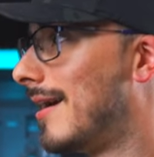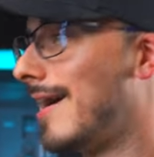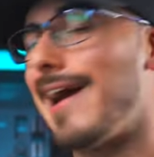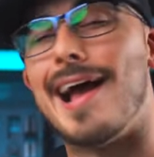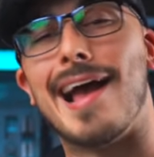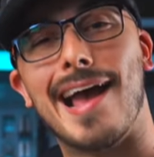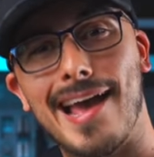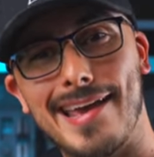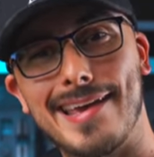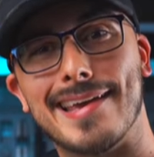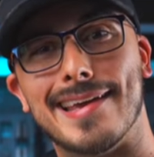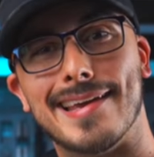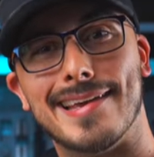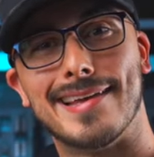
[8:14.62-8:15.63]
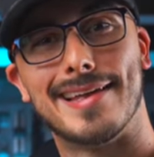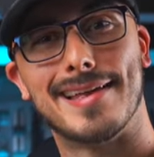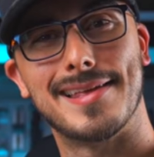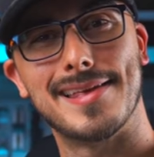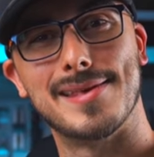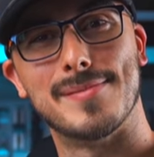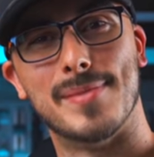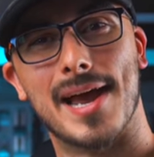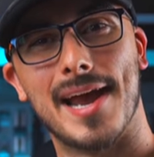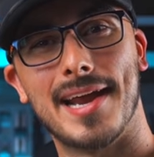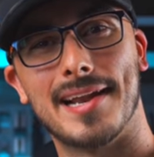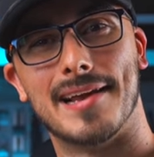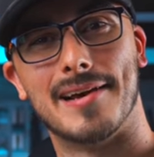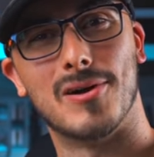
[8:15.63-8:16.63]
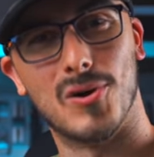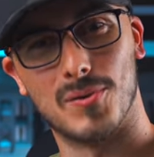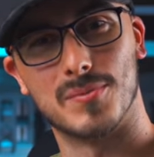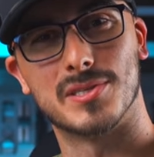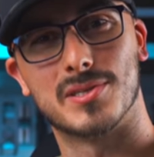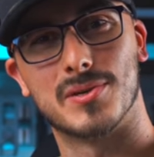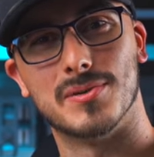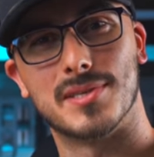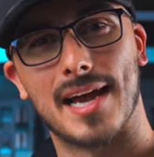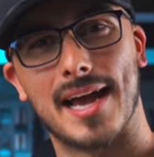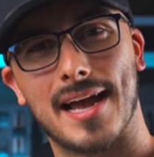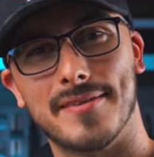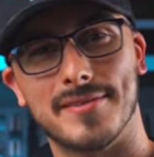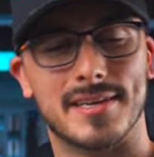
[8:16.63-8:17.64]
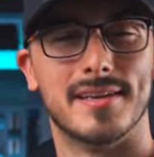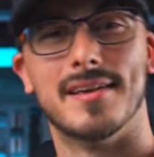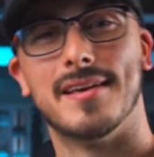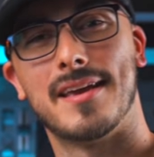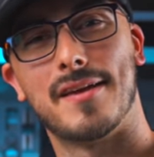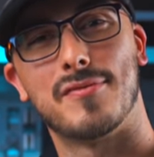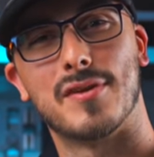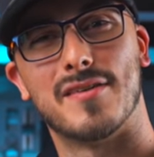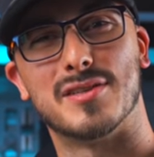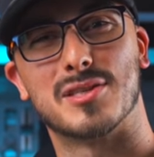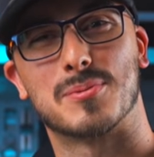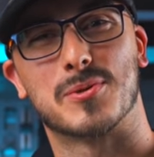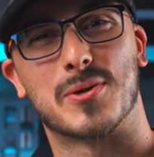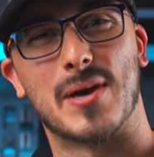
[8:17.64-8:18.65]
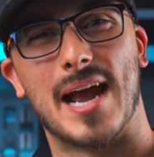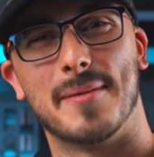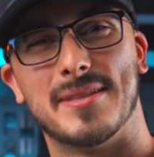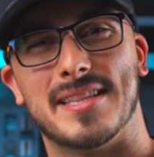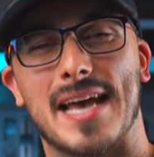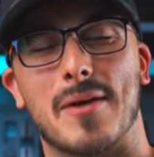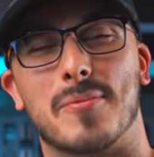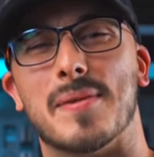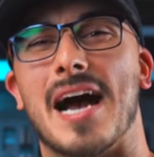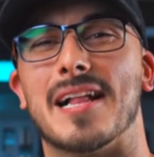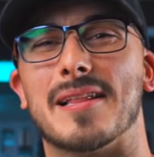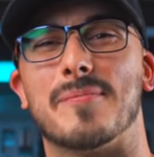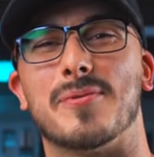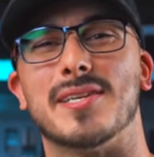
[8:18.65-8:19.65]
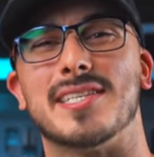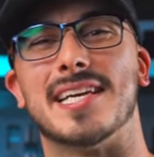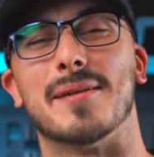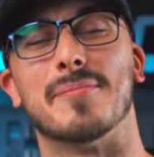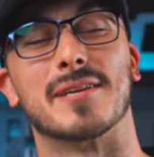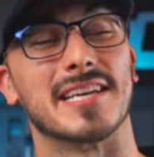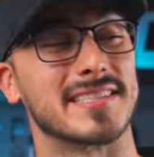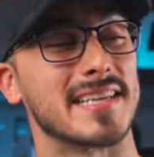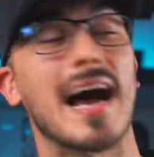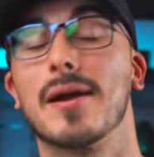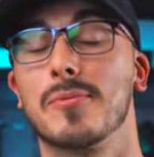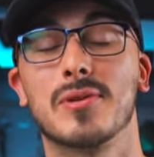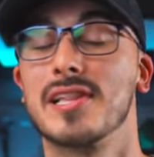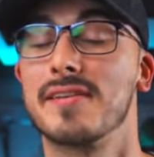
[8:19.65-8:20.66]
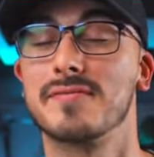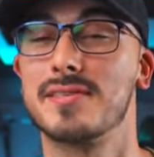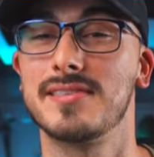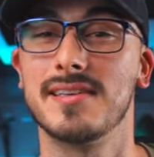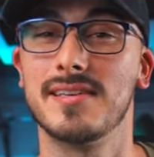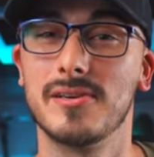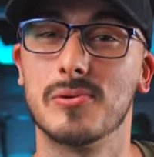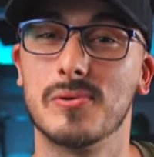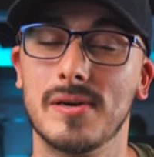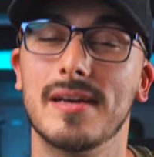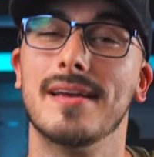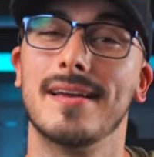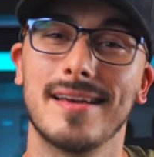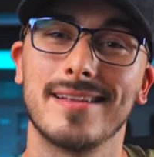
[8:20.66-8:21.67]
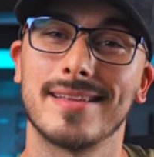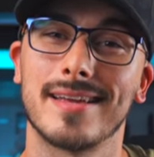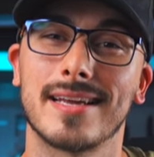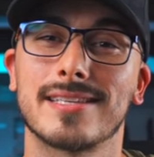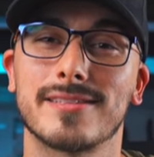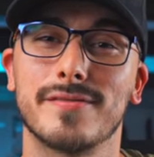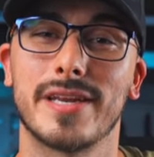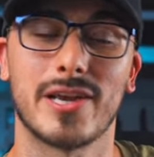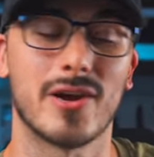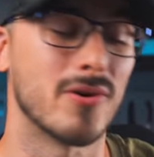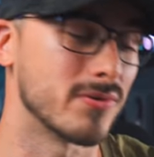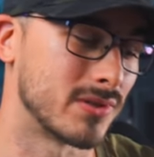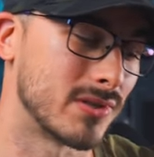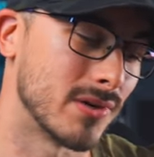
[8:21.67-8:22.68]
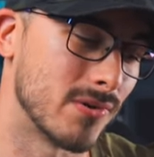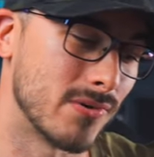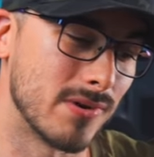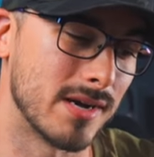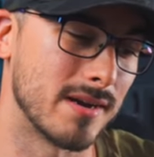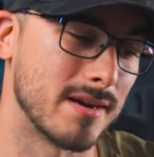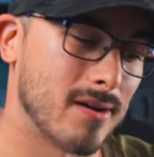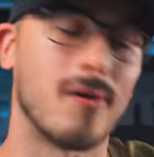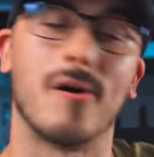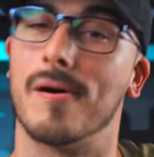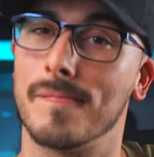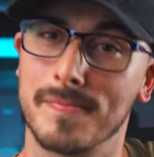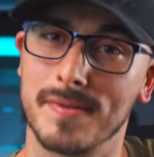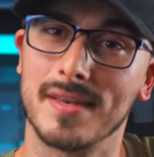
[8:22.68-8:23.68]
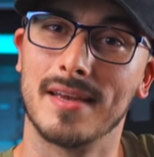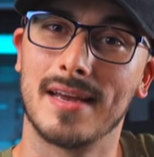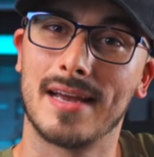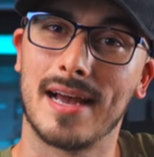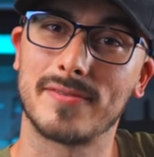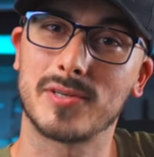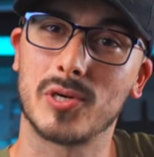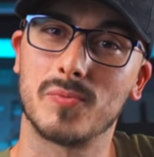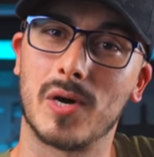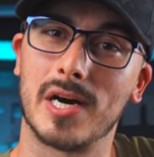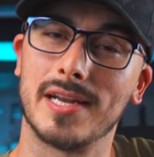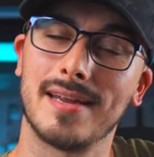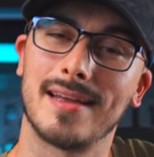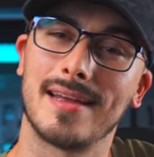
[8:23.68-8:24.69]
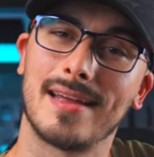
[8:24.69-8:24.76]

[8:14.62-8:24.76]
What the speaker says: hey, email, always good to have. If you haven't subscribed, that'd be highly appreciated, because I would love to see you in the next video. So, have a good one